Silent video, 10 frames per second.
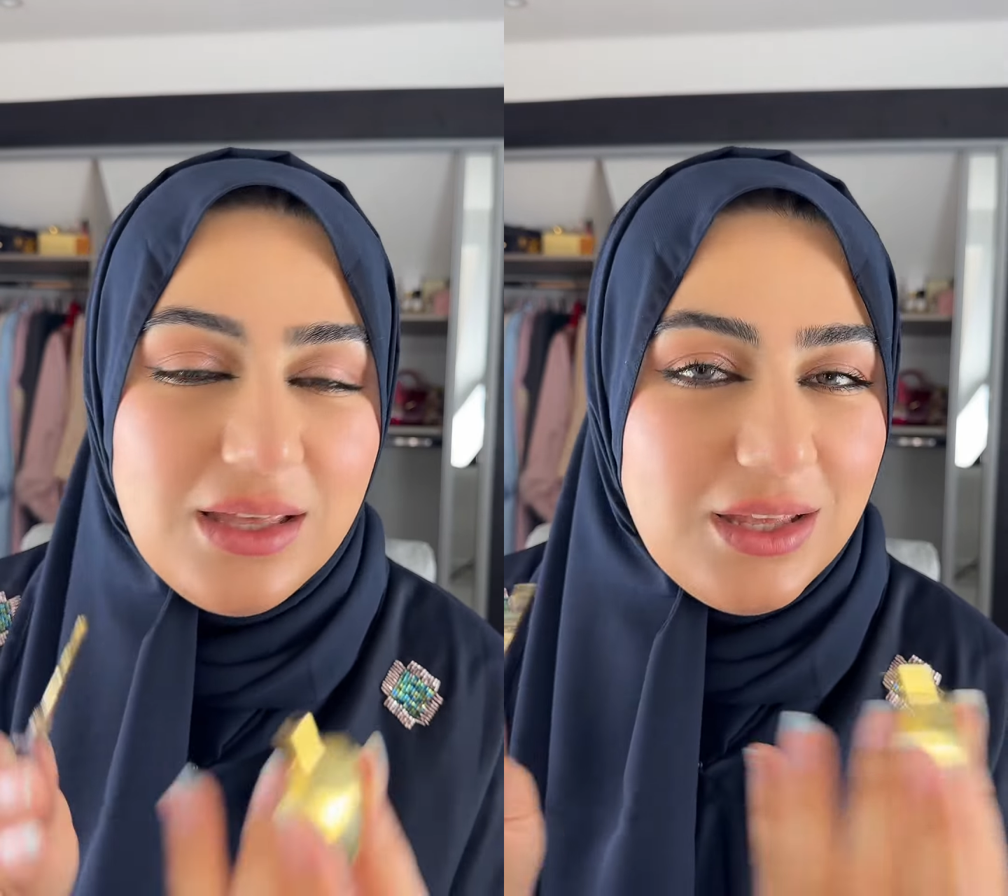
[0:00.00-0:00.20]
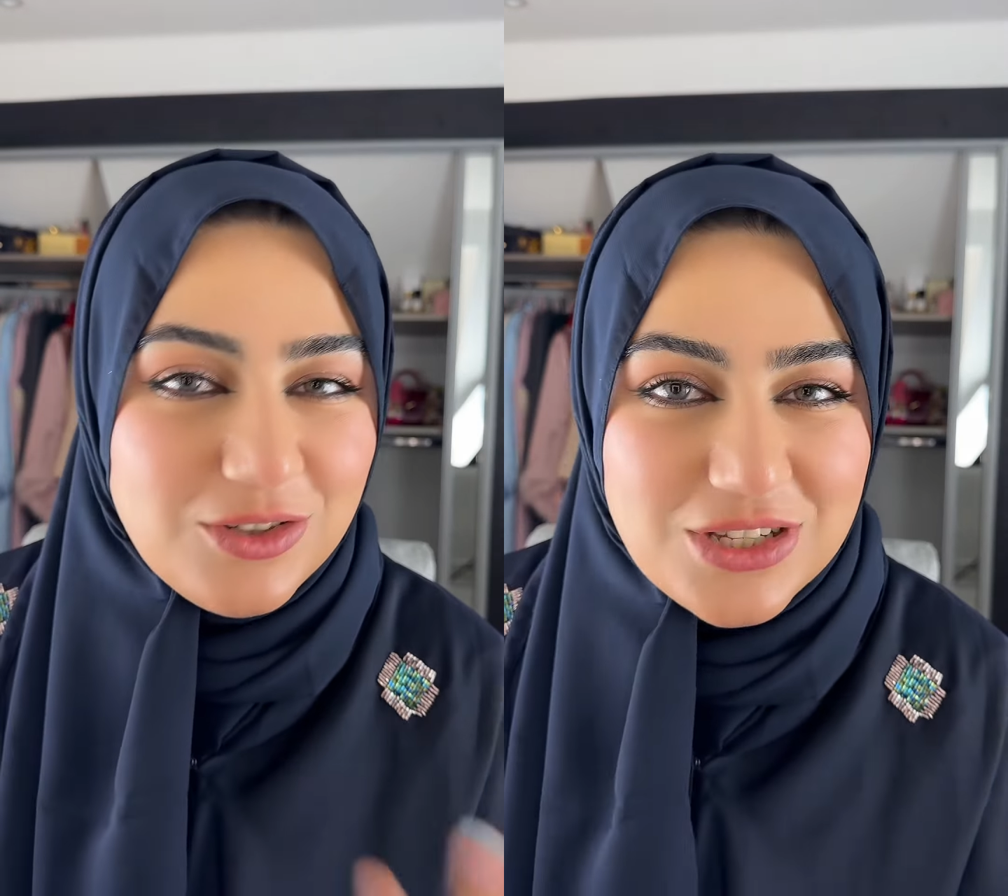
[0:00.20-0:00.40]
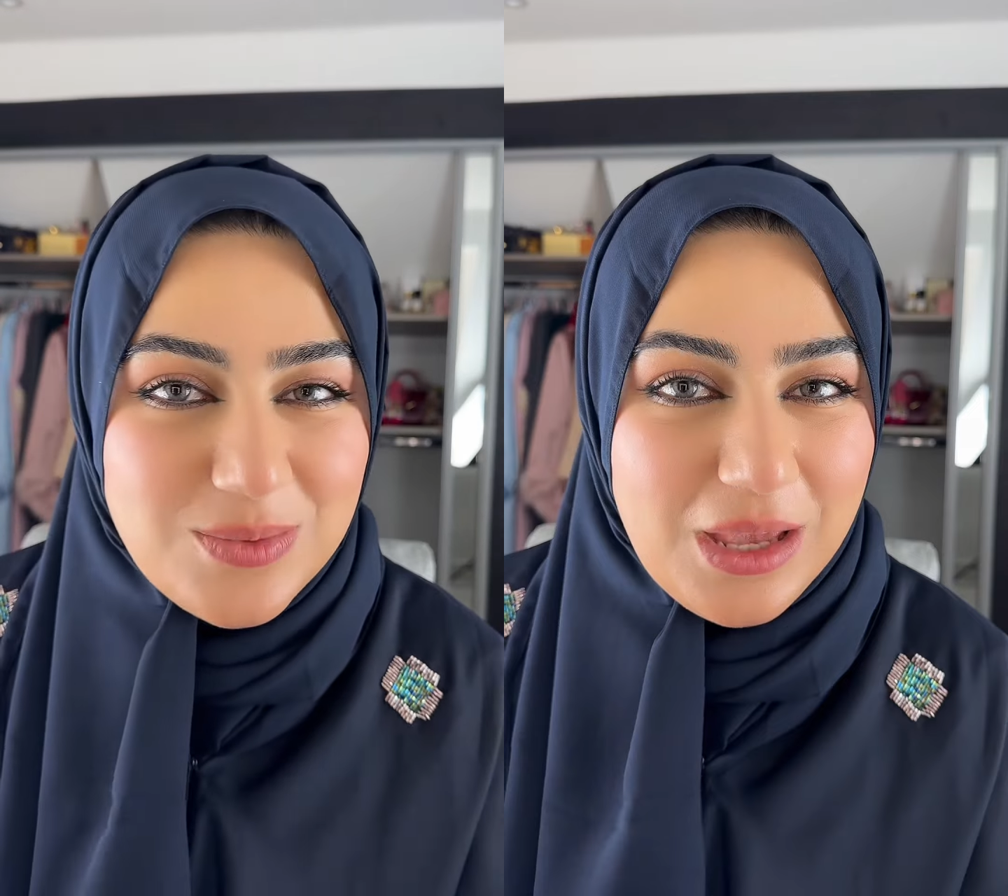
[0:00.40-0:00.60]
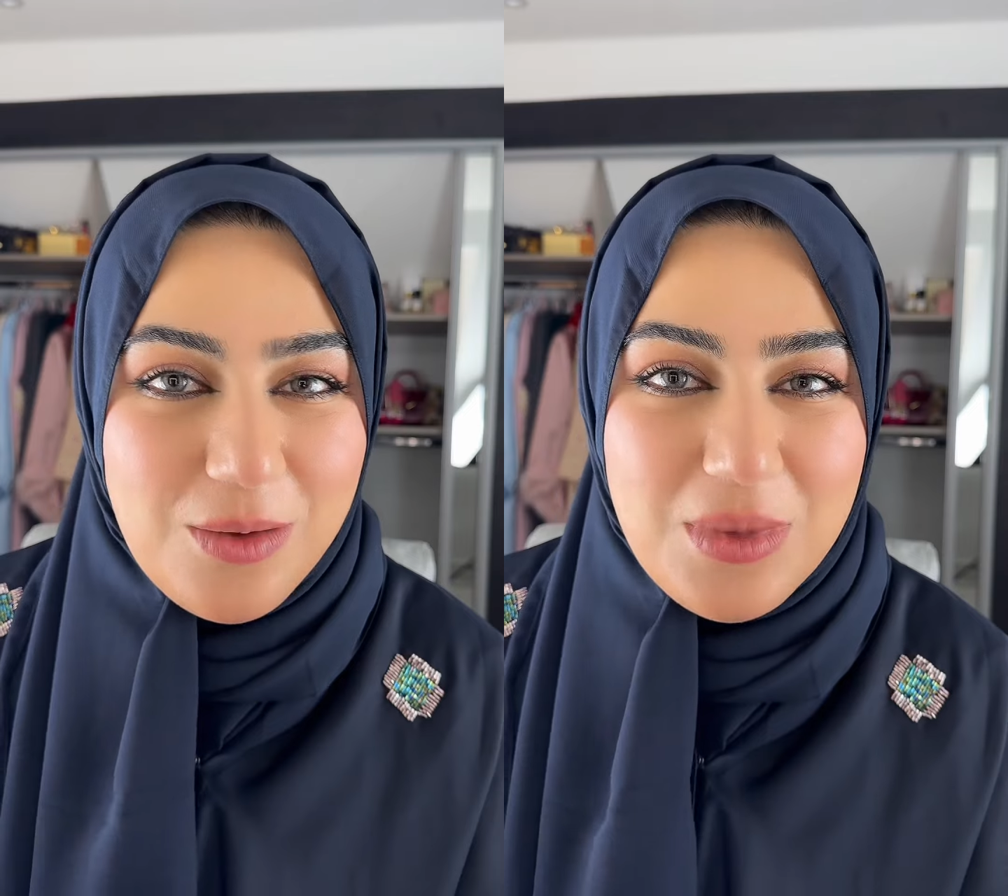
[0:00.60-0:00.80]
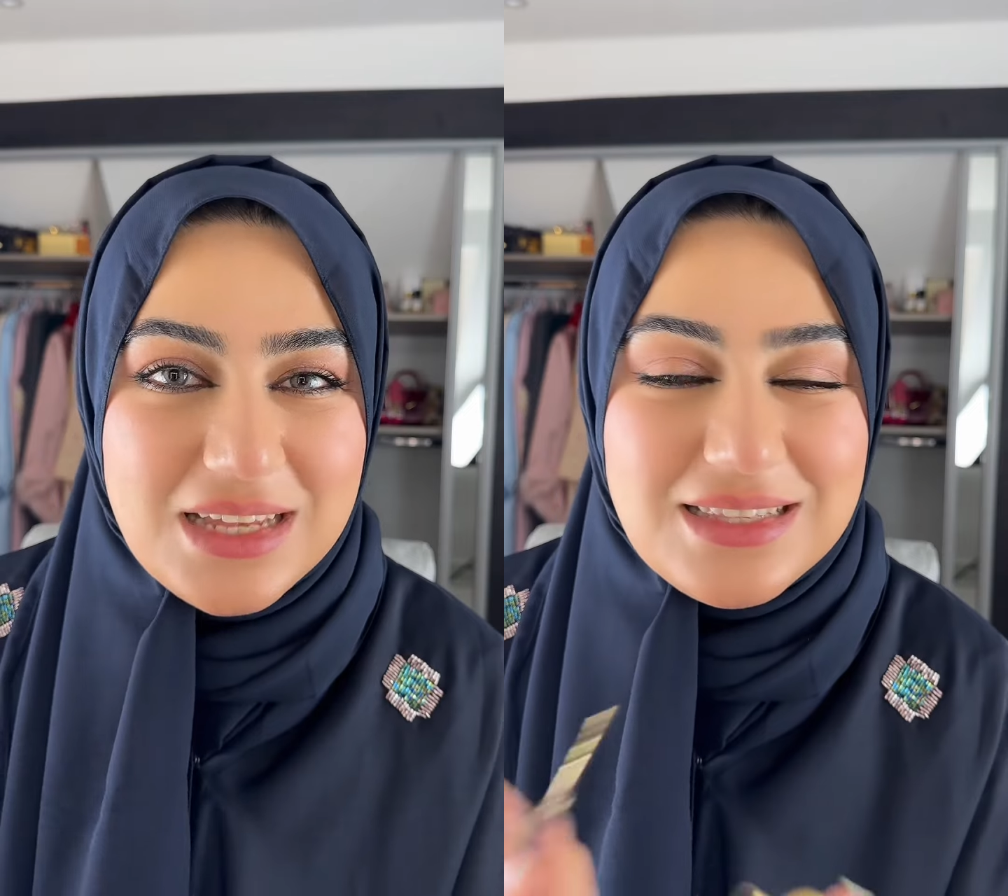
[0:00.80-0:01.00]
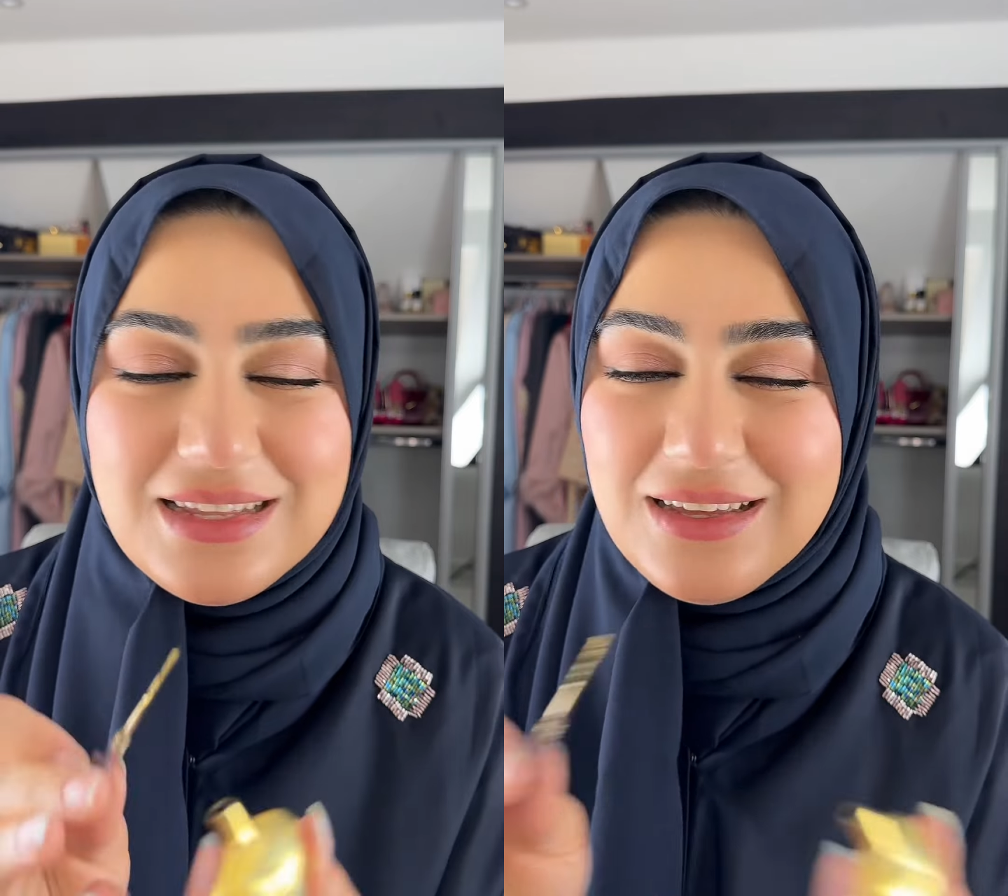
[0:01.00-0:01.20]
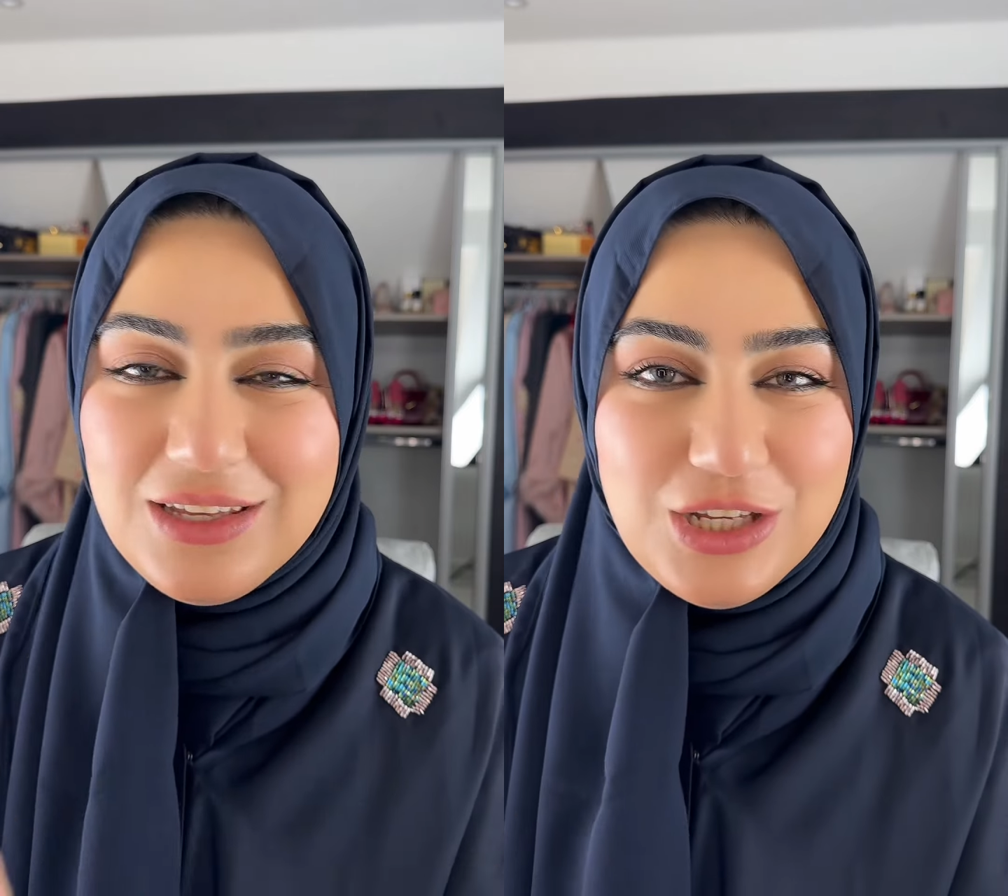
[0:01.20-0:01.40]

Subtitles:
it'll just make a mess that